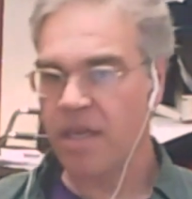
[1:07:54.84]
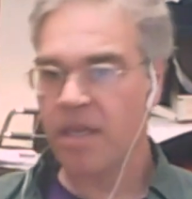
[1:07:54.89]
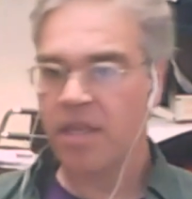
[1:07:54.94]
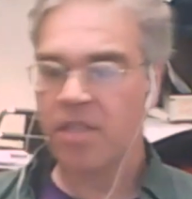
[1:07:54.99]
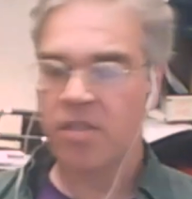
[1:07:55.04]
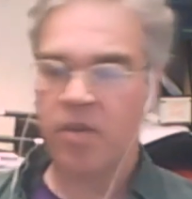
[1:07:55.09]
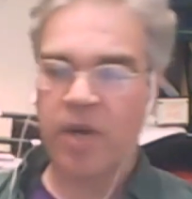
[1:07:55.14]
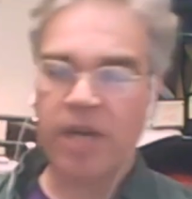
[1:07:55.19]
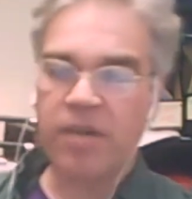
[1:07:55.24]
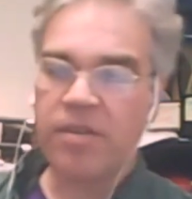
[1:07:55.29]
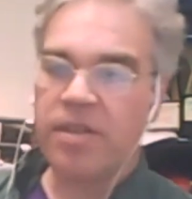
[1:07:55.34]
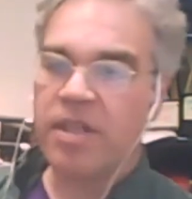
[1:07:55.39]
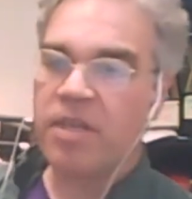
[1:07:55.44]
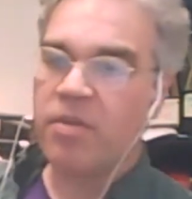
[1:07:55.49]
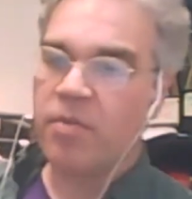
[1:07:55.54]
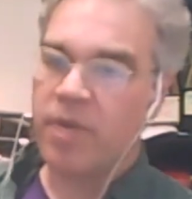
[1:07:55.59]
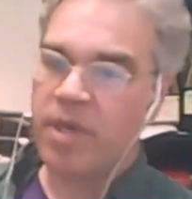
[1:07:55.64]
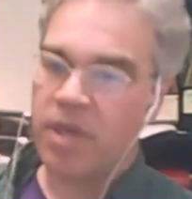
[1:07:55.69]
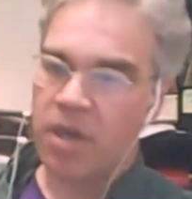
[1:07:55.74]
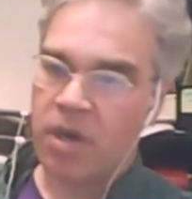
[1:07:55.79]
So I don't
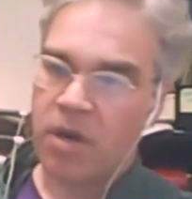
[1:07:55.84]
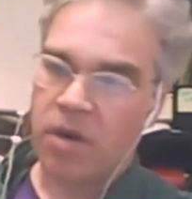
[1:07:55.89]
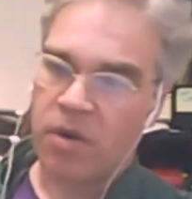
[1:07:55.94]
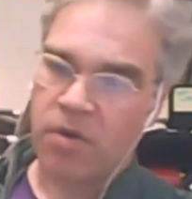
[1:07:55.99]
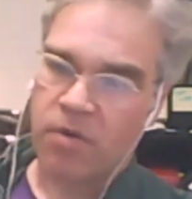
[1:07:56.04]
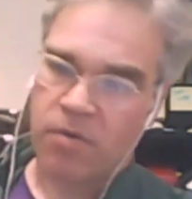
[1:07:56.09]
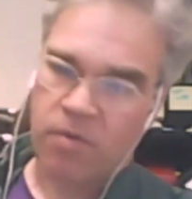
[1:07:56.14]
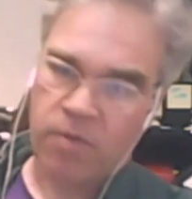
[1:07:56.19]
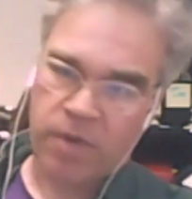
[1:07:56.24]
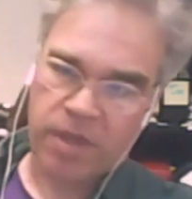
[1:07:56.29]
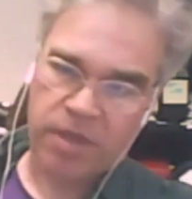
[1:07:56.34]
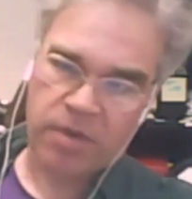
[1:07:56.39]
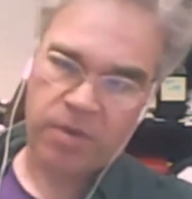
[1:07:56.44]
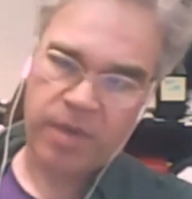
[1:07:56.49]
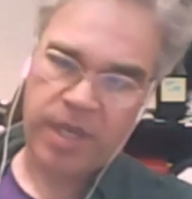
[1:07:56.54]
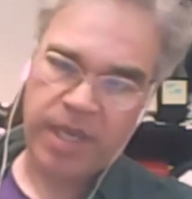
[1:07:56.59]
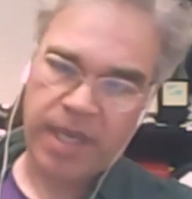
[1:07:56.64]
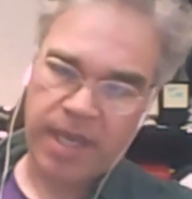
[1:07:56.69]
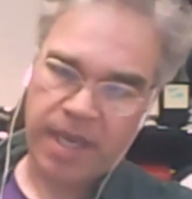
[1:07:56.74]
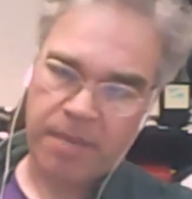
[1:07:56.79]
think we know whether
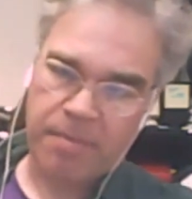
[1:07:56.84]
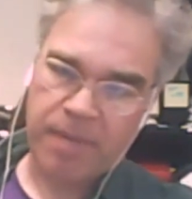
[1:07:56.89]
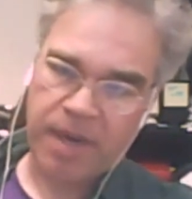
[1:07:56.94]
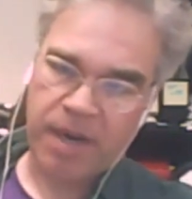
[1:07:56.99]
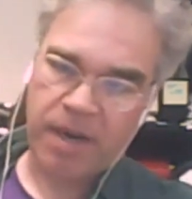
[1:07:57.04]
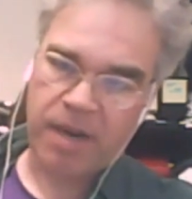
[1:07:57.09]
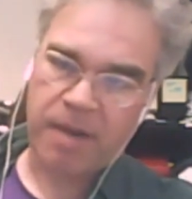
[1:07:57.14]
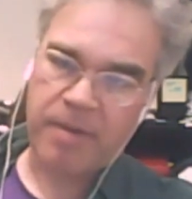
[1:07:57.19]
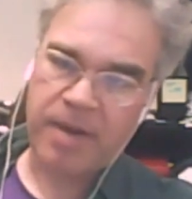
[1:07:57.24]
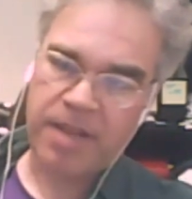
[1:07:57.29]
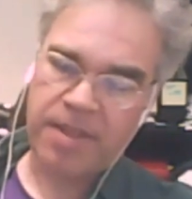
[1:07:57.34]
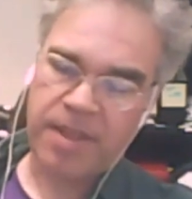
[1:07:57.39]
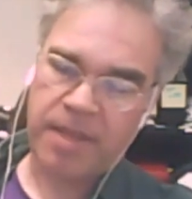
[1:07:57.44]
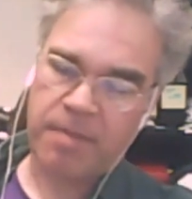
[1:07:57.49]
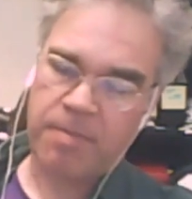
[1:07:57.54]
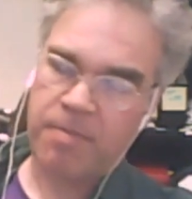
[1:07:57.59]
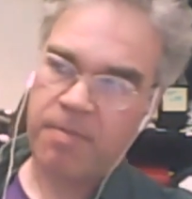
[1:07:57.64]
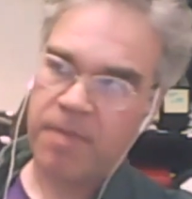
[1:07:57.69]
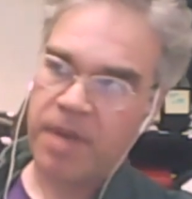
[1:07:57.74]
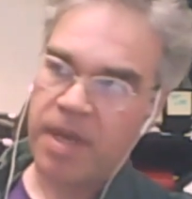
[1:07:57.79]
we can get better. I mean, I
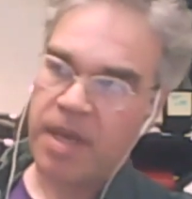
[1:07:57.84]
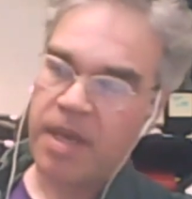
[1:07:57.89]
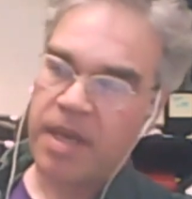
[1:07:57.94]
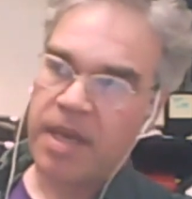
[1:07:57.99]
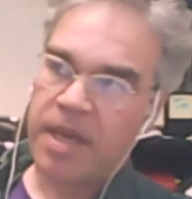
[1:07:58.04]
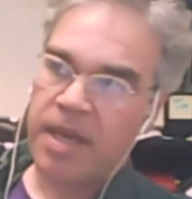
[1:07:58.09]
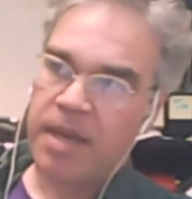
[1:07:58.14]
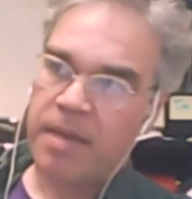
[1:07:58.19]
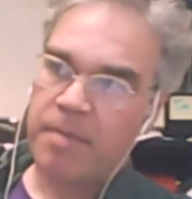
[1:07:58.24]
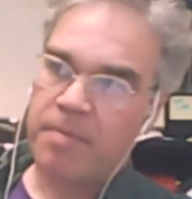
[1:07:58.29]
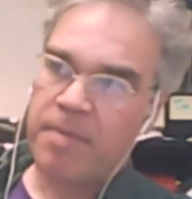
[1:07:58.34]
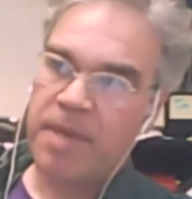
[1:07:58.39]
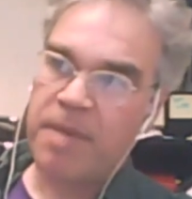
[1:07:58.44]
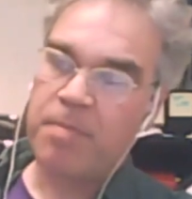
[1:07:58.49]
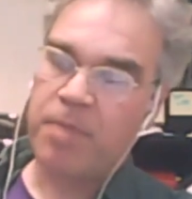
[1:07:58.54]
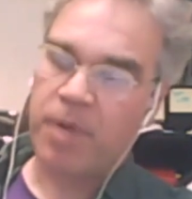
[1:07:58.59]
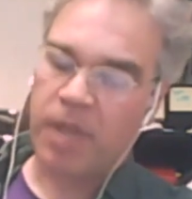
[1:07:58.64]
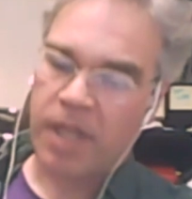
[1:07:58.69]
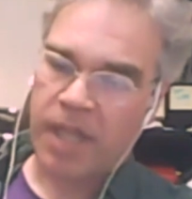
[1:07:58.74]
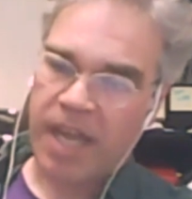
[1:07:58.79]
think
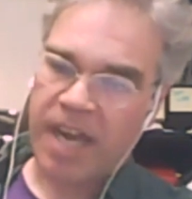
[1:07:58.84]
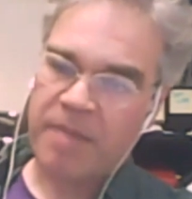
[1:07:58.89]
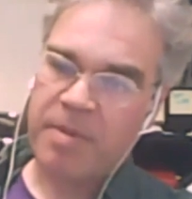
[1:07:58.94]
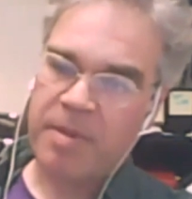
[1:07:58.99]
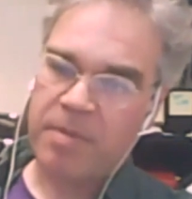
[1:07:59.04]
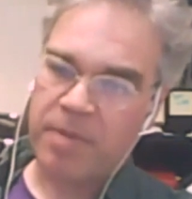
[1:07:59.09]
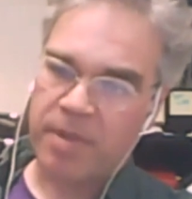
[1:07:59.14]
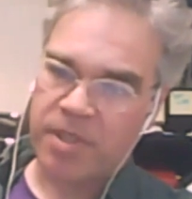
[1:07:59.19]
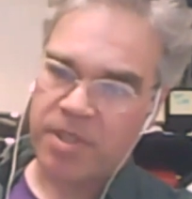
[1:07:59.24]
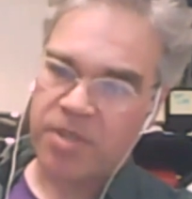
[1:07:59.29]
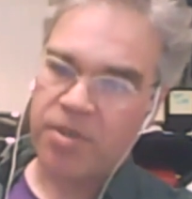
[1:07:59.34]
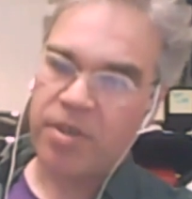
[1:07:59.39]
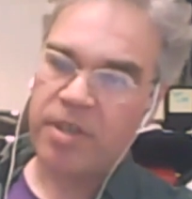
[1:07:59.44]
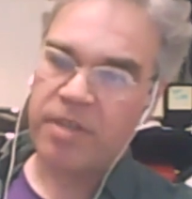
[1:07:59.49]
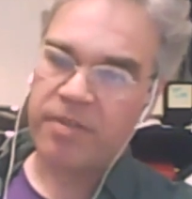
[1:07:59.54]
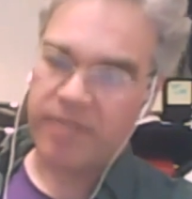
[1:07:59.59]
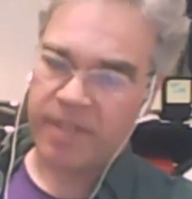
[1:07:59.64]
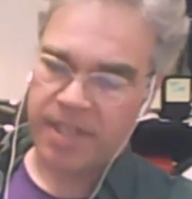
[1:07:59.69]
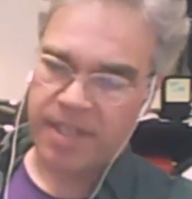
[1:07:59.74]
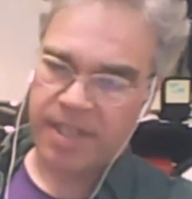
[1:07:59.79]
people, a lot of people
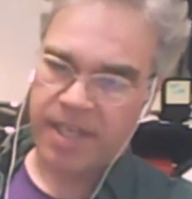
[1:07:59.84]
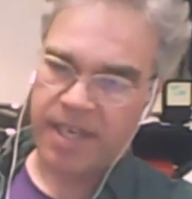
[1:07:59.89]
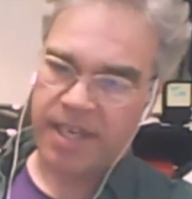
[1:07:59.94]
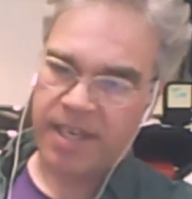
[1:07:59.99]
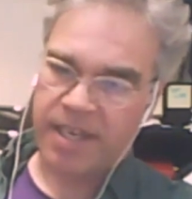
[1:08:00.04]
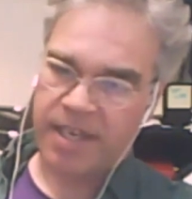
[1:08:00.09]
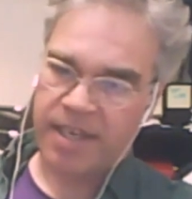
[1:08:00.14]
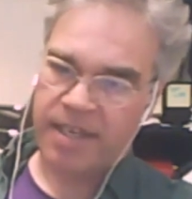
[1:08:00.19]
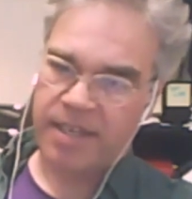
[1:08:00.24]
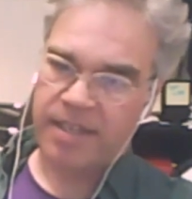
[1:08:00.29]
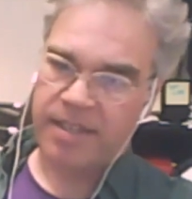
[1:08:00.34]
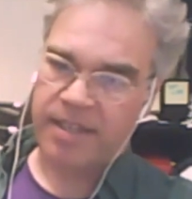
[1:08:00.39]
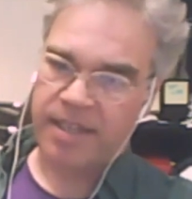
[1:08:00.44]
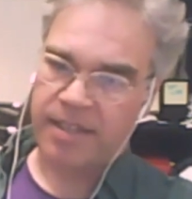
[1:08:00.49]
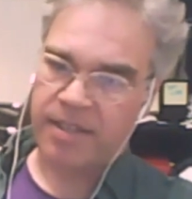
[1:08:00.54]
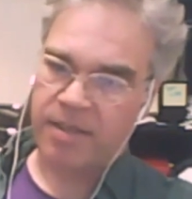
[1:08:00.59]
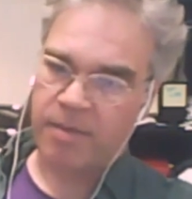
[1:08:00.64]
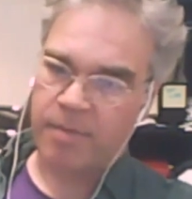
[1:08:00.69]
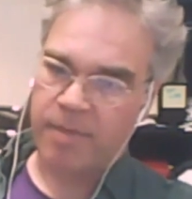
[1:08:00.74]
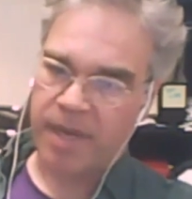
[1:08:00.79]
intuitively think
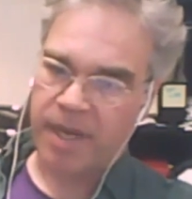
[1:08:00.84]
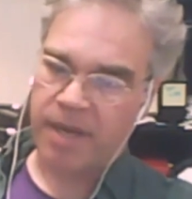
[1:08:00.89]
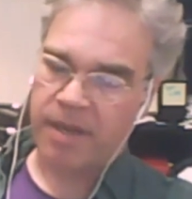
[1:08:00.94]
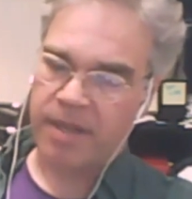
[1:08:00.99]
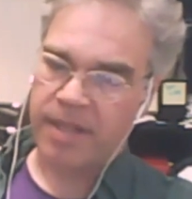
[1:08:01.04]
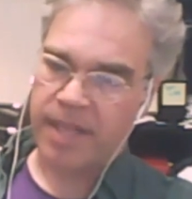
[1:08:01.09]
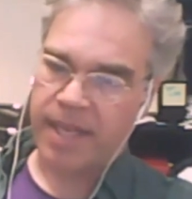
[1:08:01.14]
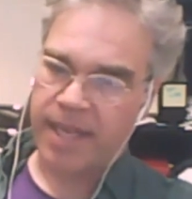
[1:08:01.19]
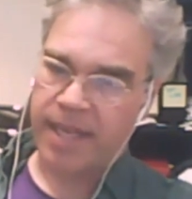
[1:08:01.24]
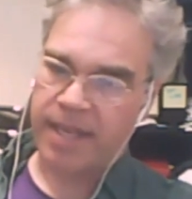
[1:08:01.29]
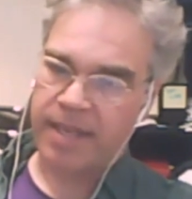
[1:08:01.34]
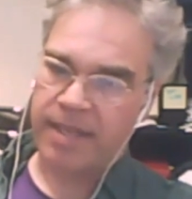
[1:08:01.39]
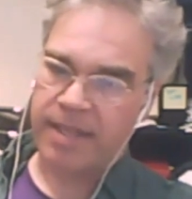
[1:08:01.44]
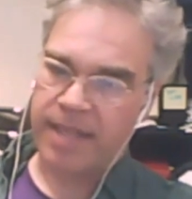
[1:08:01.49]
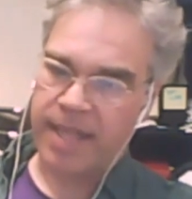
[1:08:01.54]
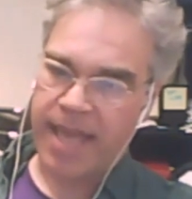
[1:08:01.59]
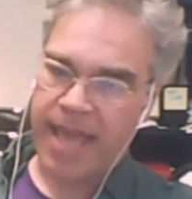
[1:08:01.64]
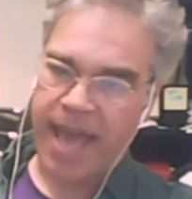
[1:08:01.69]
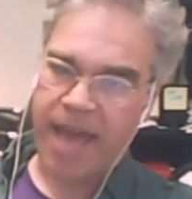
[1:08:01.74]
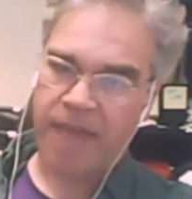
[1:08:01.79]
that they're better. They
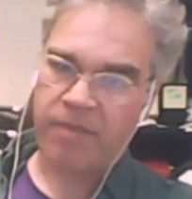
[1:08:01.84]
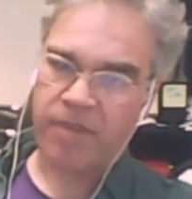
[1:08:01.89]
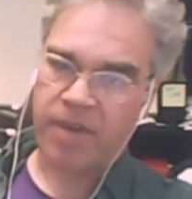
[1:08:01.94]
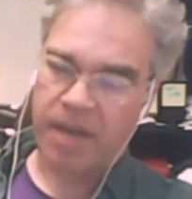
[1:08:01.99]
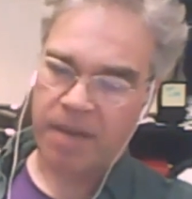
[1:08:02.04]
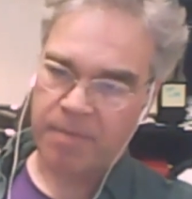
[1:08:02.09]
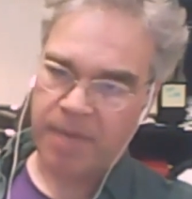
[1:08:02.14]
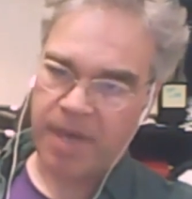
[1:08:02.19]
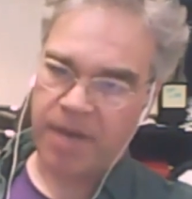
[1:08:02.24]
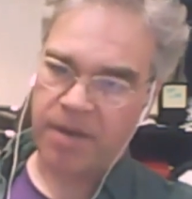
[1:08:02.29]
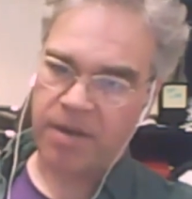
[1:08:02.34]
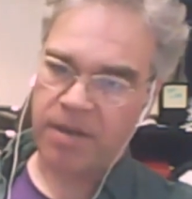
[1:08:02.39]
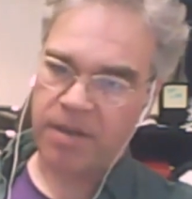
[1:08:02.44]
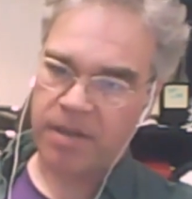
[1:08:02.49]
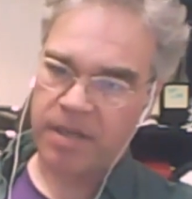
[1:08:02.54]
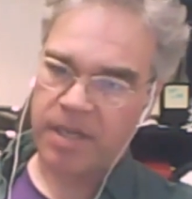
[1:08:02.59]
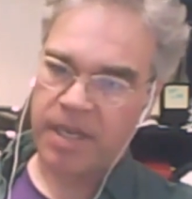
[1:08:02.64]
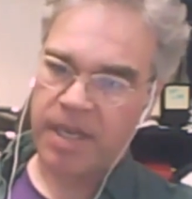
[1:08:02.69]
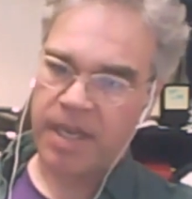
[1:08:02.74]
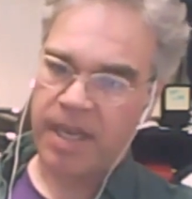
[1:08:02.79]
they have got better,
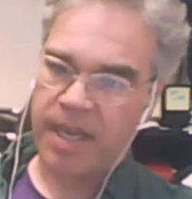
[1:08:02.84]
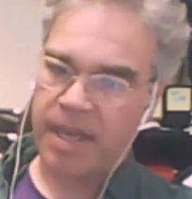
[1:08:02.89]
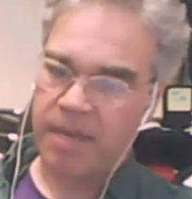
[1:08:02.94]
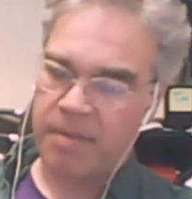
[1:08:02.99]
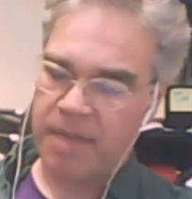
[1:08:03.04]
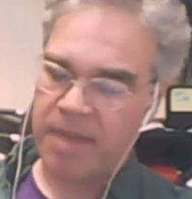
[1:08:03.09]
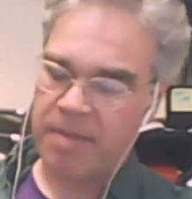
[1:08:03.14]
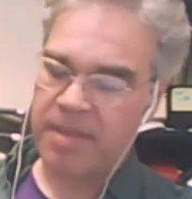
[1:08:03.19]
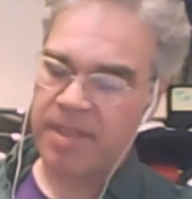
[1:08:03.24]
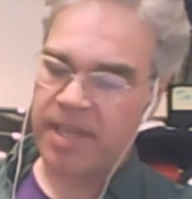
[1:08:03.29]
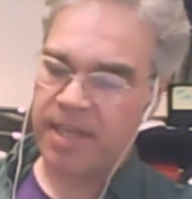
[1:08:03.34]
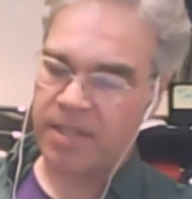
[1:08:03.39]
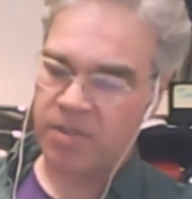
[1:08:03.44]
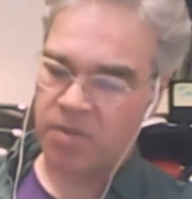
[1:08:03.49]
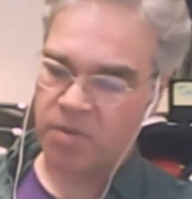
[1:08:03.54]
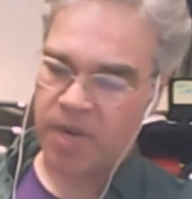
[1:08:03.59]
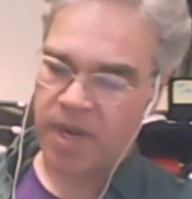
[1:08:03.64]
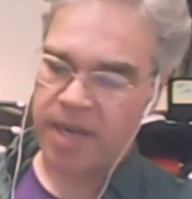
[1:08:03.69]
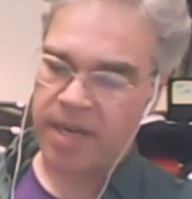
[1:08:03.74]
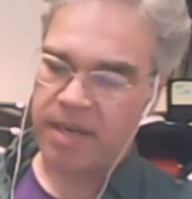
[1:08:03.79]
and maybe that's
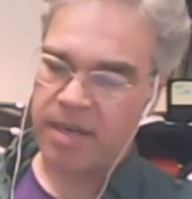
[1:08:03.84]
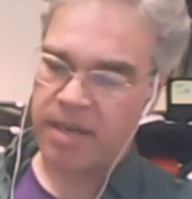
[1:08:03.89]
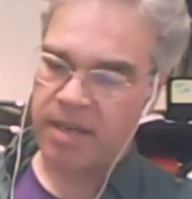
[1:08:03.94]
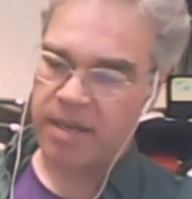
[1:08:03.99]
right.